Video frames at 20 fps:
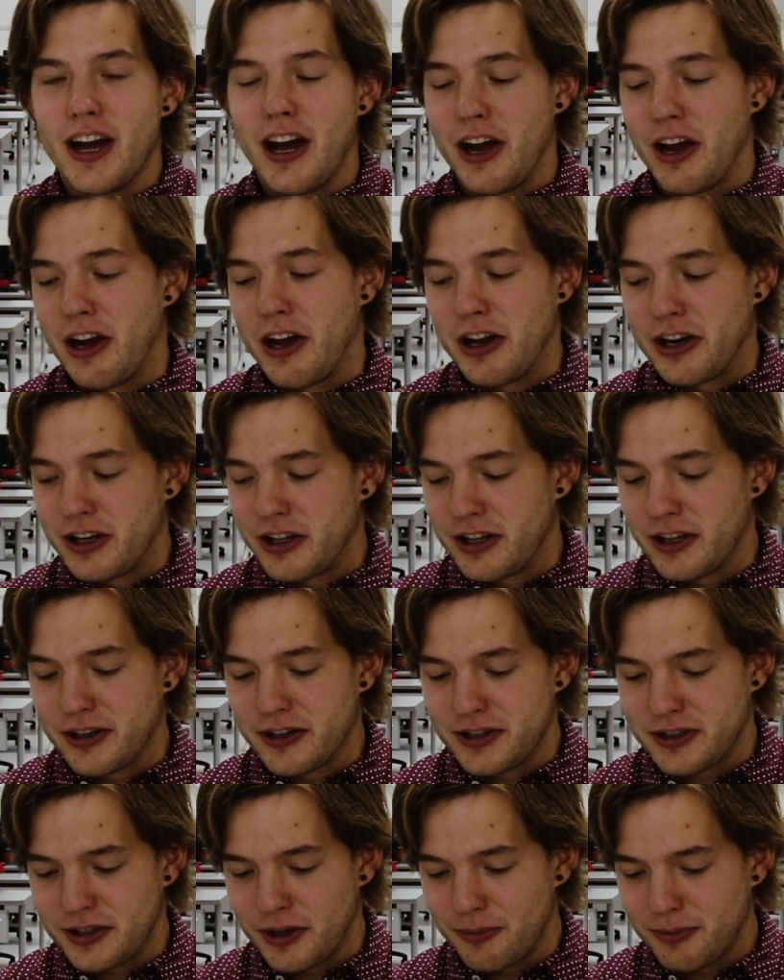and
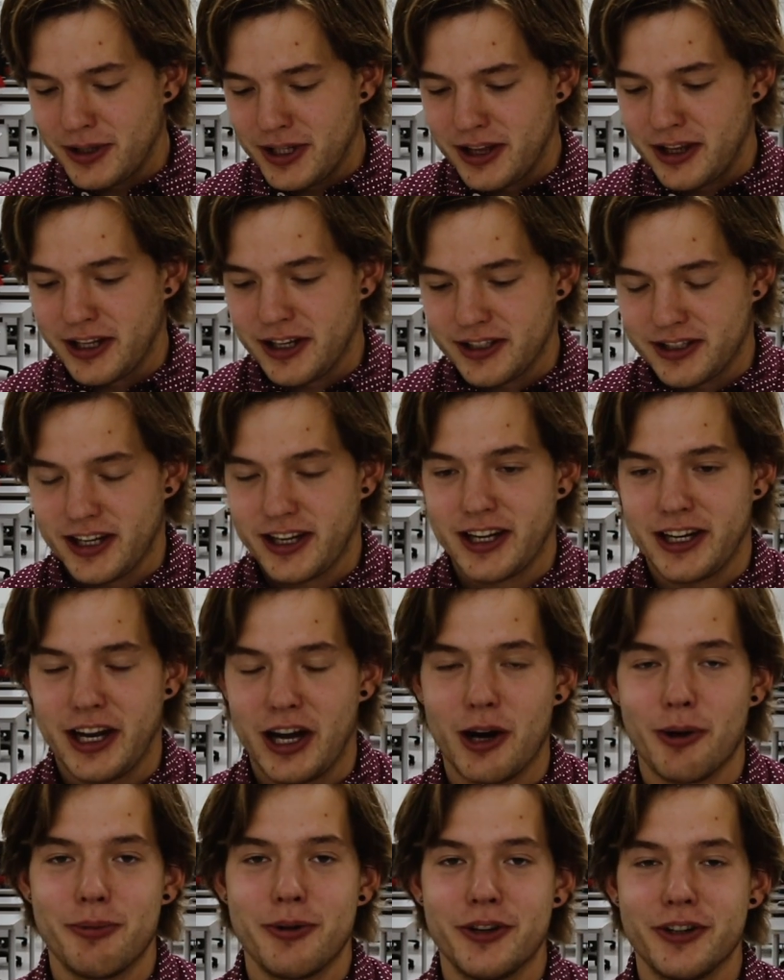there's so many things that can
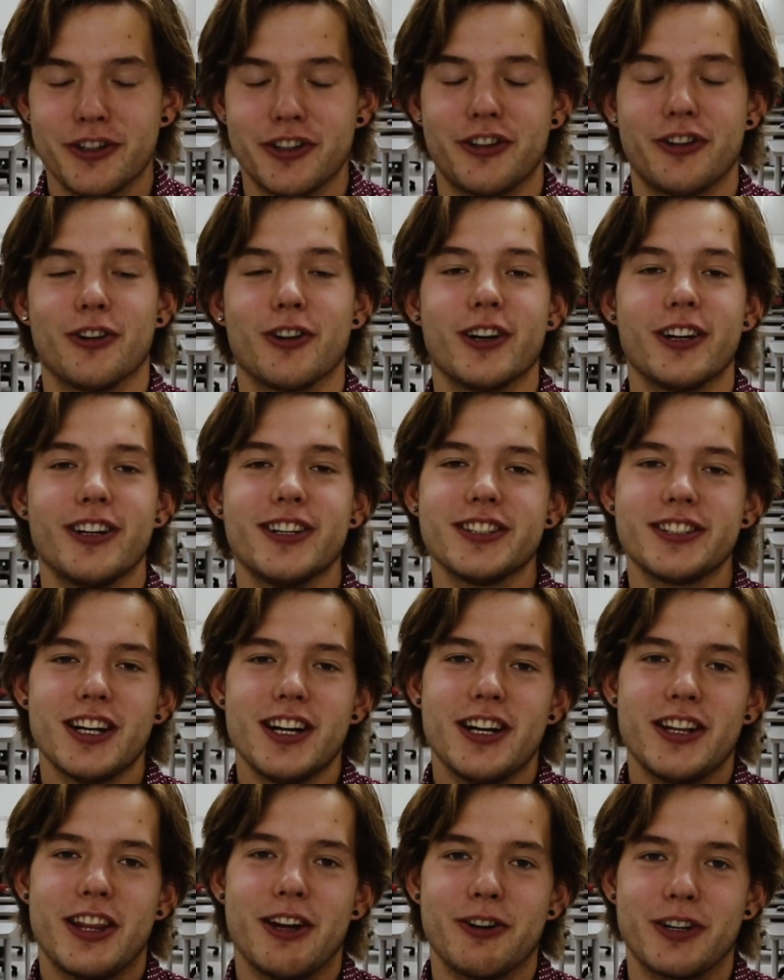help you in
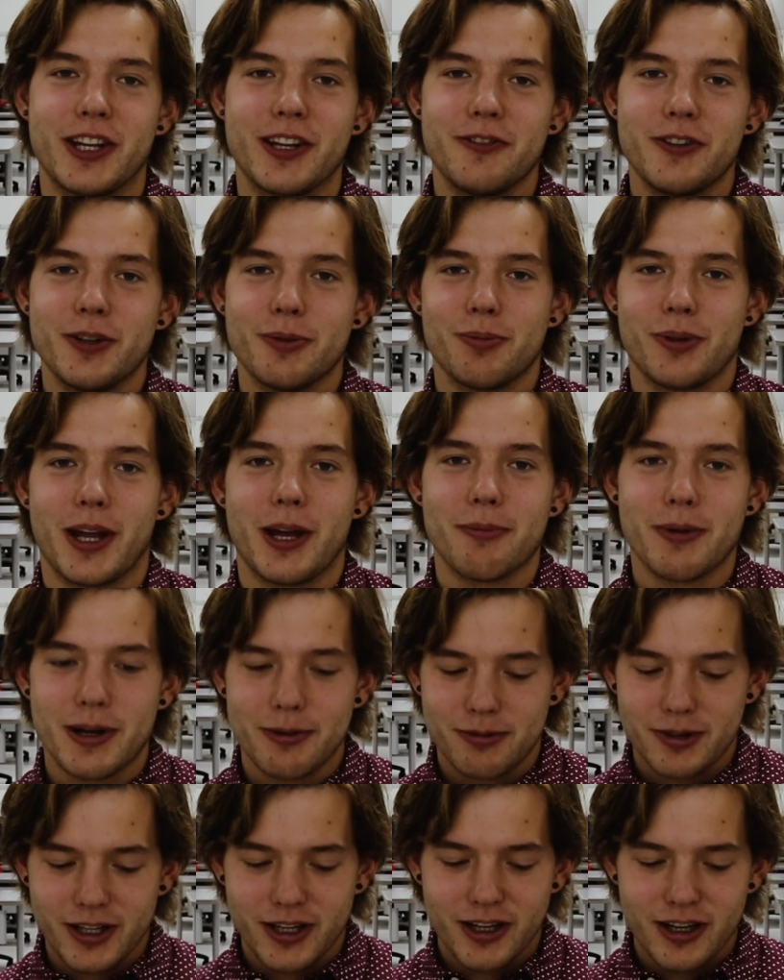tutorials that would give you a
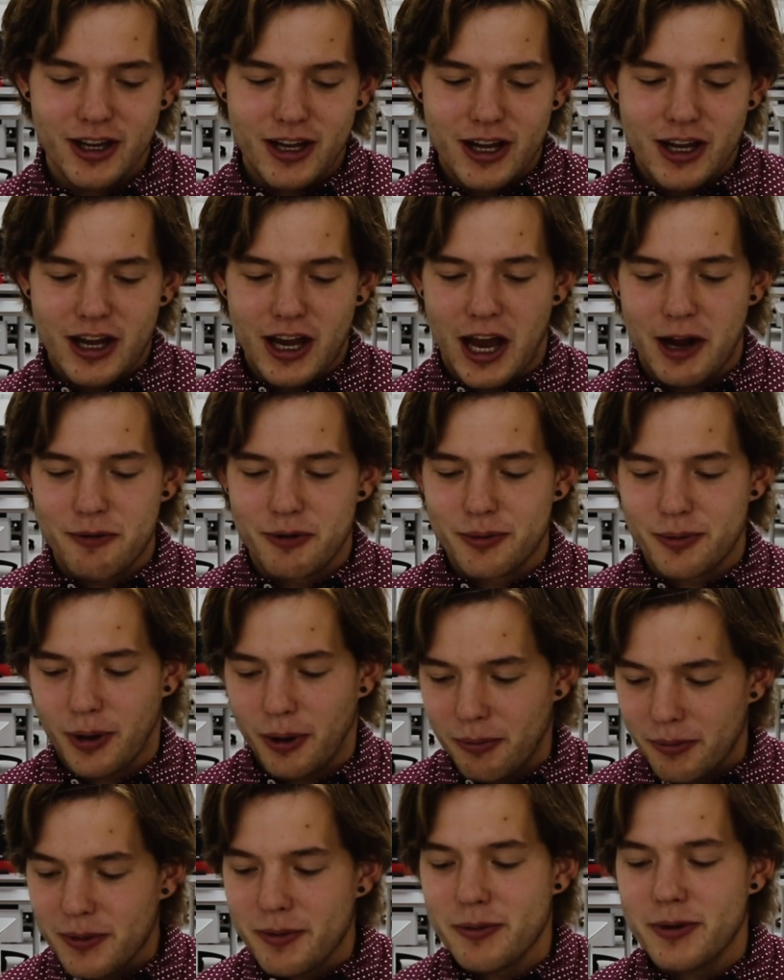play-by-play and would
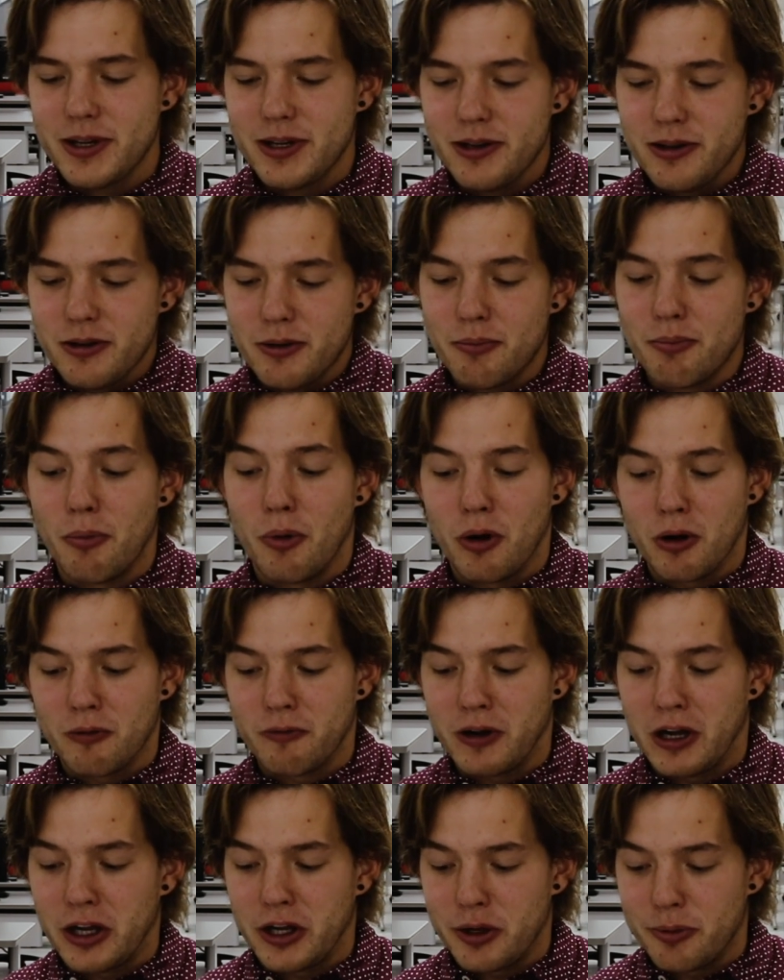probably be more
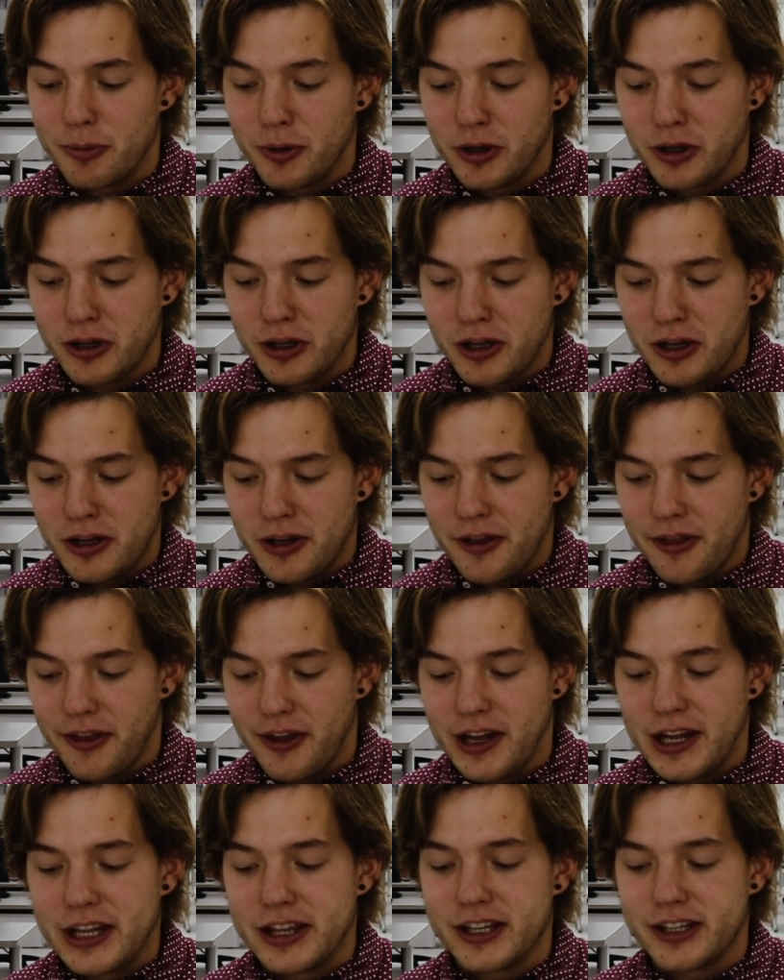valuable
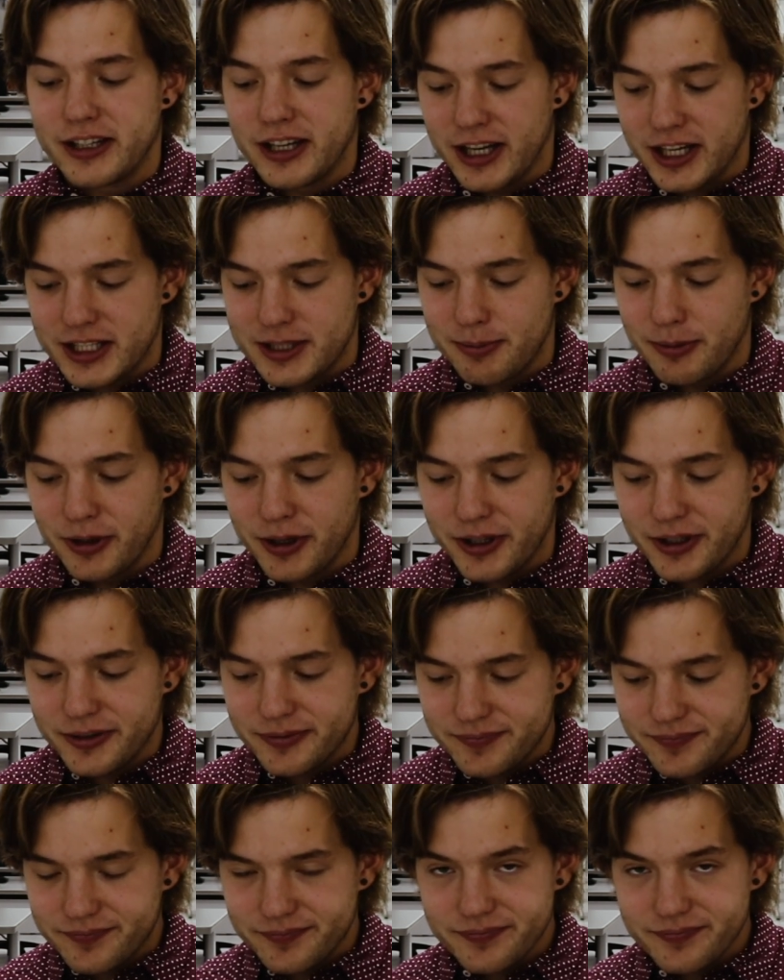than the textbook.